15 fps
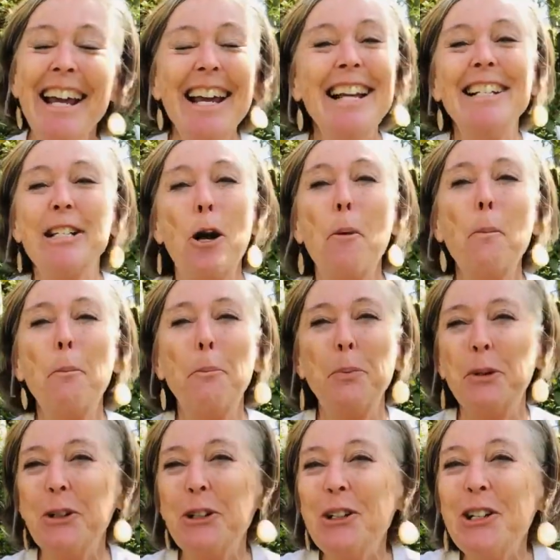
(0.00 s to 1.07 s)
It's so
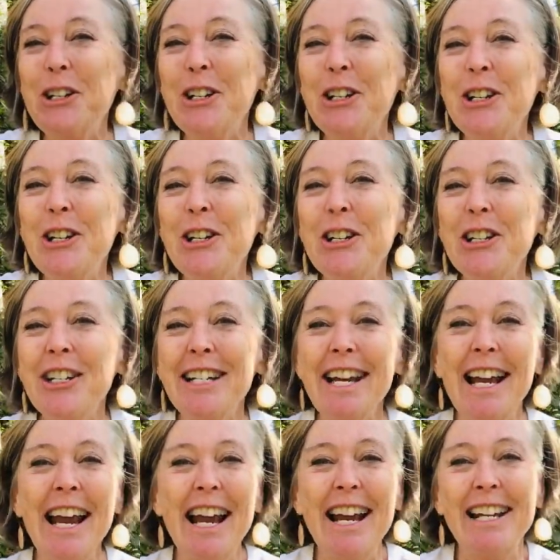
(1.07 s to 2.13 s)

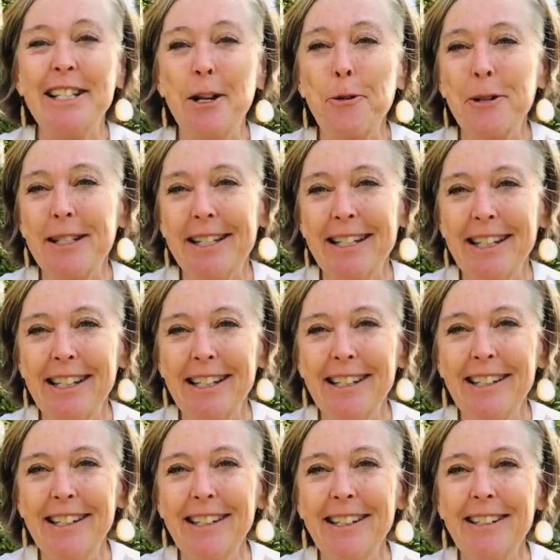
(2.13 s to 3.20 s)
bushy. It's so
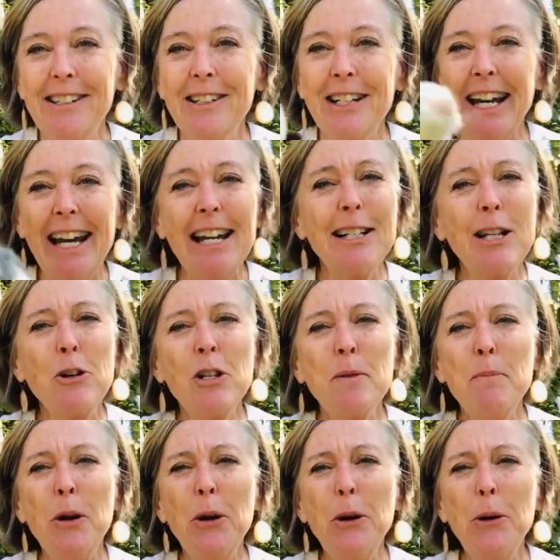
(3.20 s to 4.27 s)
silky. It's so
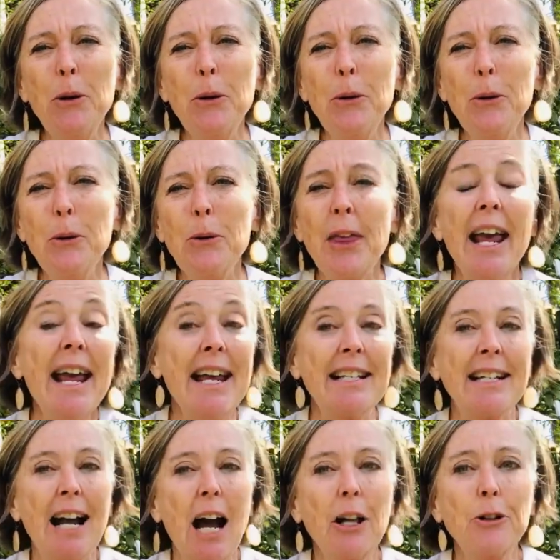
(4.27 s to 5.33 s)
smooth. It's
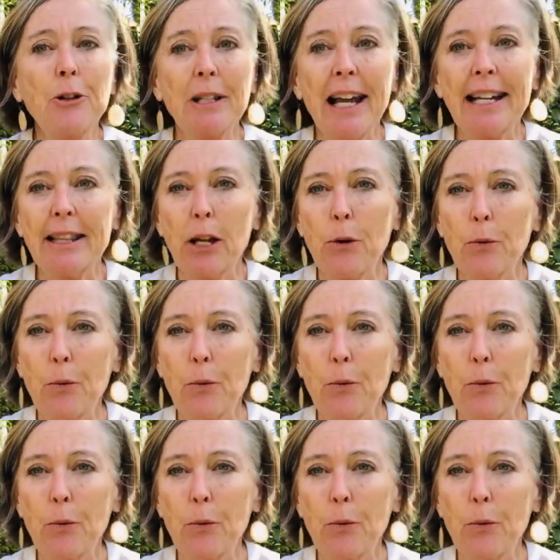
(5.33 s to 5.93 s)
colored like the